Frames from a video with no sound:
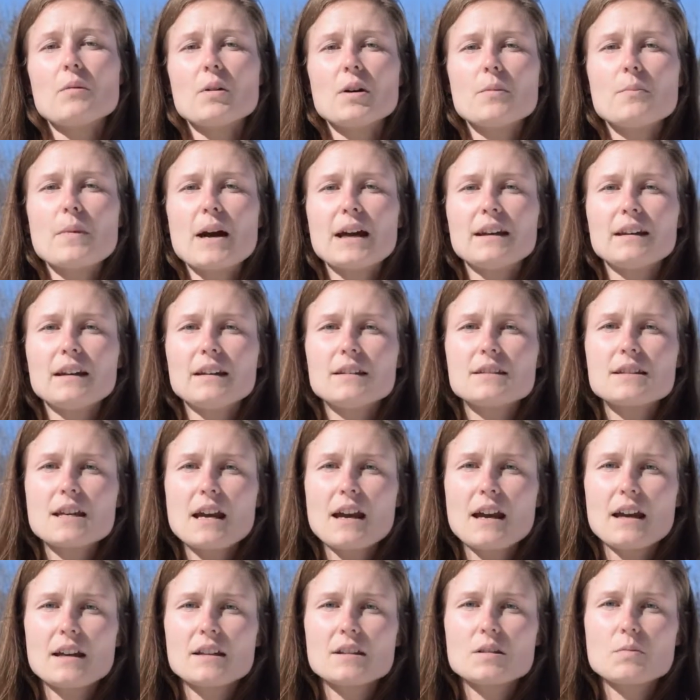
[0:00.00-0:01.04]
were many
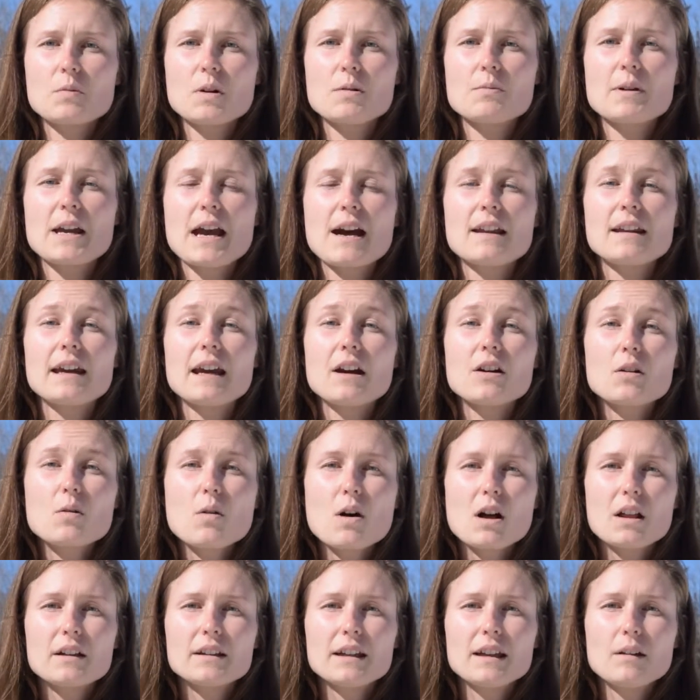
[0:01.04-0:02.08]
days where we had air
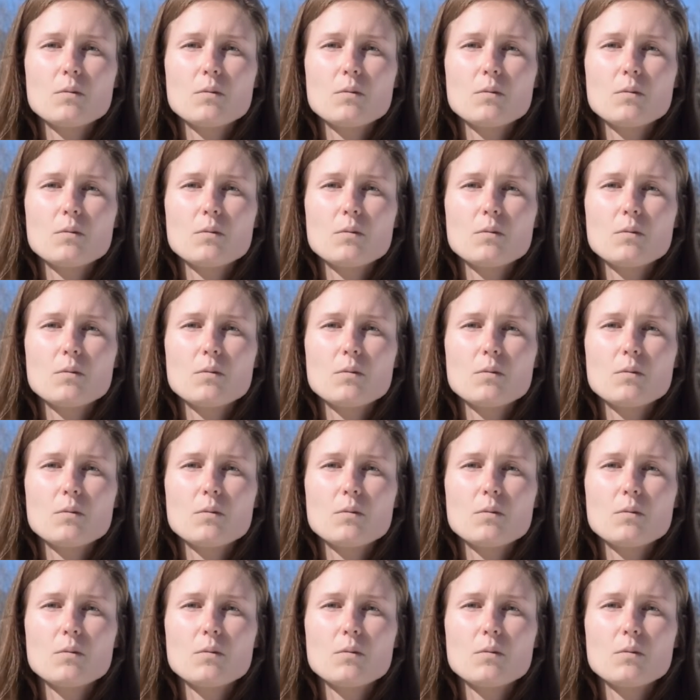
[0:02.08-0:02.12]
quality